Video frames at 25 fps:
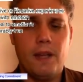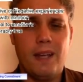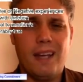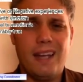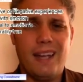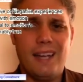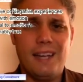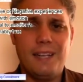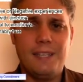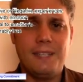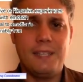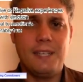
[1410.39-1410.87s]

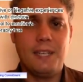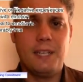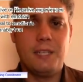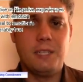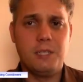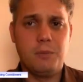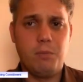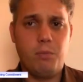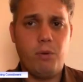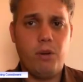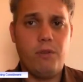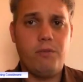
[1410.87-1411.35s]
And
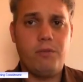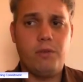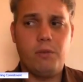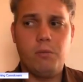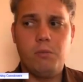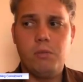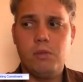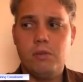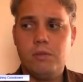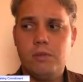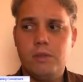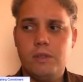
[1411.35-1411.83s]
it's
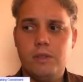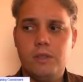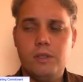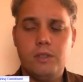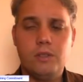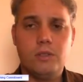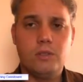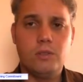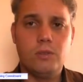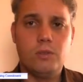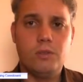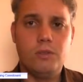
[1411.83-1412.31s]
preferable that
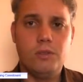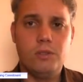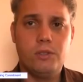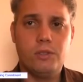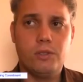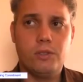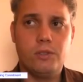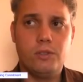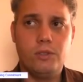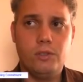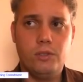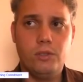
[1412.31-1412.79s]
these stories
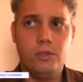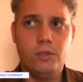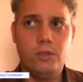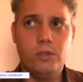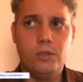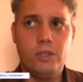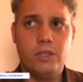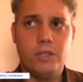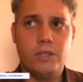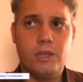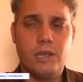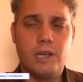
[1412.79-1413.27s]
are
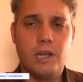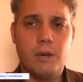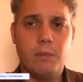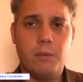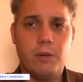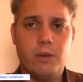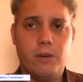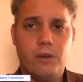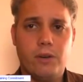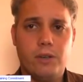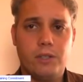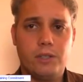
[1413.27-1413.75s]
true, that they come
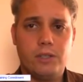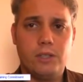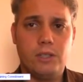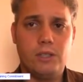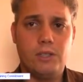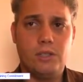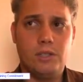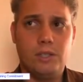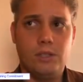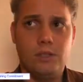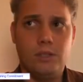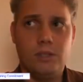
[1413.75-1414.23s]
across in
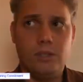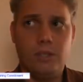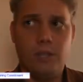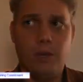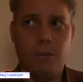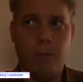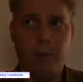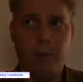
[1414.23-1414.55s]
a sincere